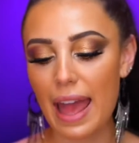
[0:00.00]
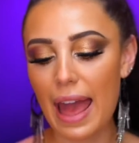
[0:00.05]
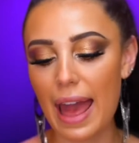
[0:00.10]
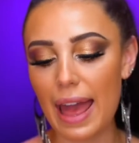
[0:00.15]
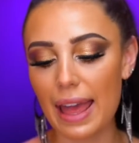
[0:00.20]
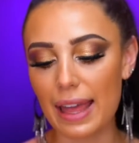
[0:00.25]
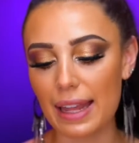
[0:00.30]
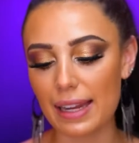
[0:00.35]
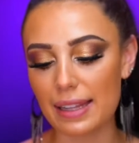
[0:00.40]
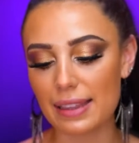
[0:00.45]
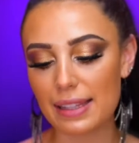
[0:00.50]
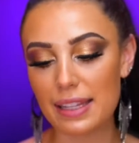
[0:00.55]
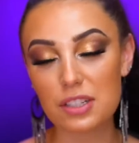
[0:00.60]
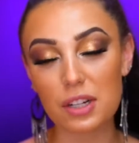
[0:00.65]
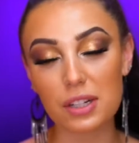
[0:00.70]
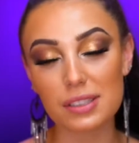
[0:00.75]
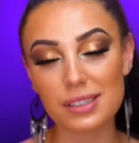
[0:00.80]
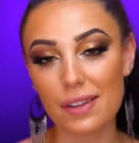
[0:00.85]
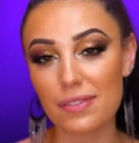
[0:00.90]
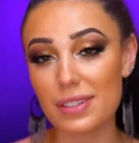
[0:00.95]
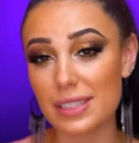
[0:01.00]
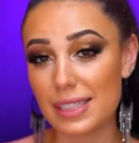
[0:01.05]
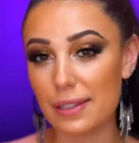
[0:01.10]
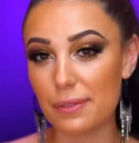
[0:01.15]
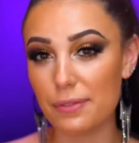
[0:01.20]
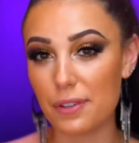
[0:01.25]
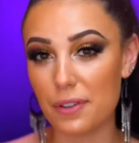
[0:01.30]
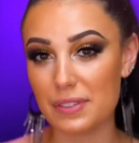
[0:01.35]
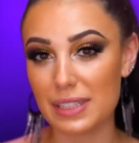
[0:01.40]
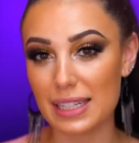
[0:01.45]
and these are
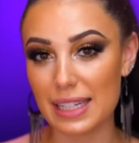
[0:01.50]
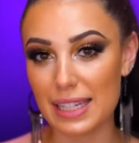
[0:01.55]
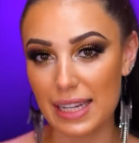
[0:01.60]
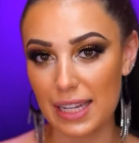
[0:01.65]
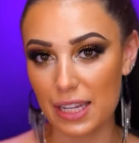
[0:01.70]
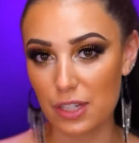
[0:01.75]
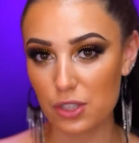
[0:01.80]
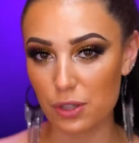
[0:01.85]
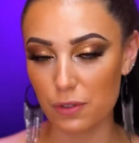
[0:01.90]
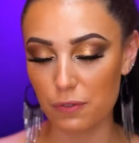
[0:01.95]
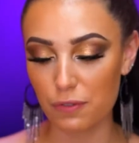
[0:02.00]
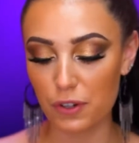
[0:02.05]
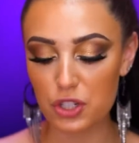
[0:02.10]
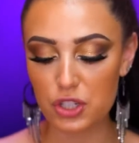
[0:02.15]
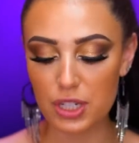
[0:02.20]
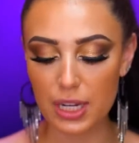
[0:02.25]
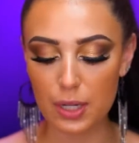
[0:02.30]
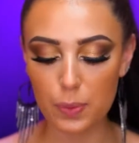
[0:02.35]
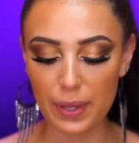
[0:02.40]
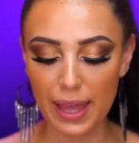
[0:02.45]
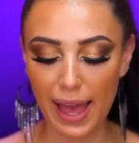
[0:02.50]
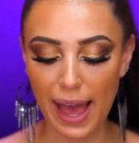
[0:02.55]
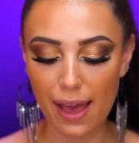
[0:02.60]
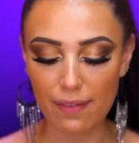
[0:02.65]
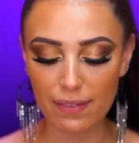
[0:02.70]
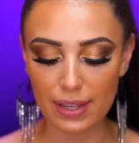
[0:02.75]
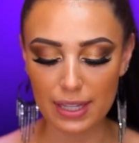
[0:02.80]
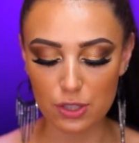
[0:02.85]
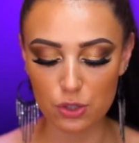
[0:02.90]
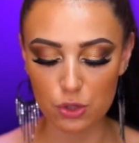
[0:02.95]
$17.50 each. The first shade we
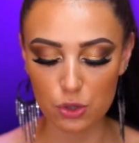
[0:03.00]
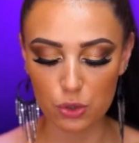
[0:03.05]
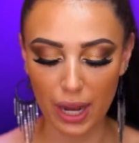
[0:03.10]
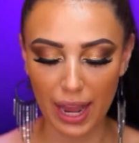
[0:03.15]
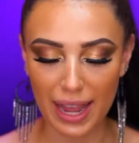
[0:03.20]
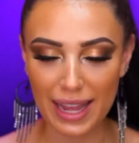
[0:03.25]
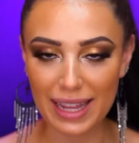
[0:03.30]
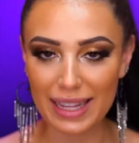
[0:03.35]
have is Try